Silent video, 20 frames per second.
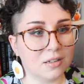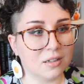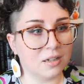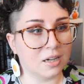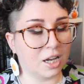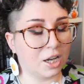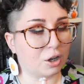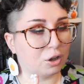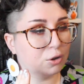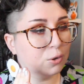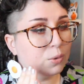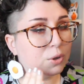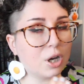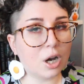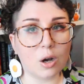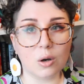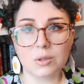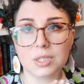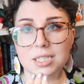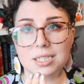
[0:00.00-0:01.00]
Like, you
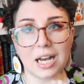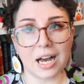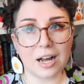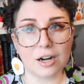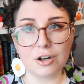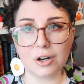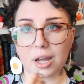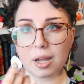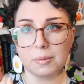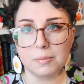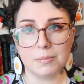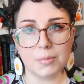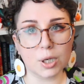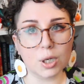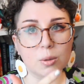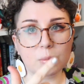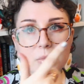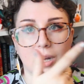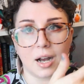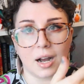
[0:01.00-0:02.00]
know, Saturday,
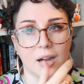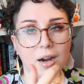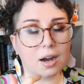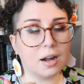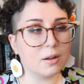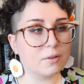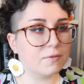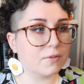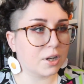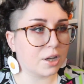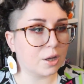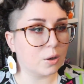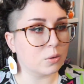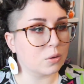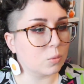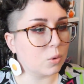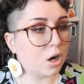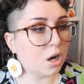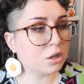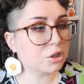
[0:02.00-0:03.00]
boom, I got a video
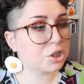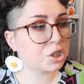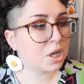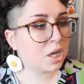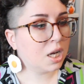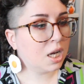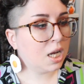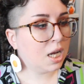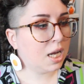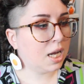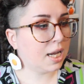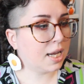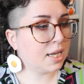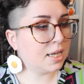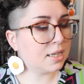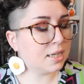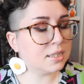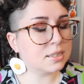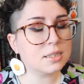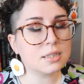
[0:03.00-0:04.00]
to watch.
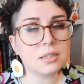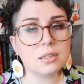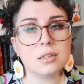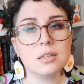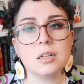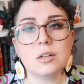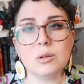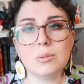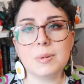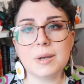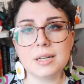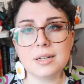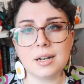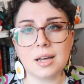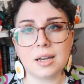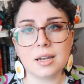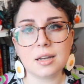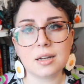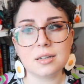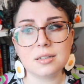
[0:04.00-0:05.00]
Is it a little bit
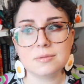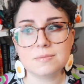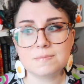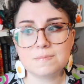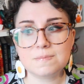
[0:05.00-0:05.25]
like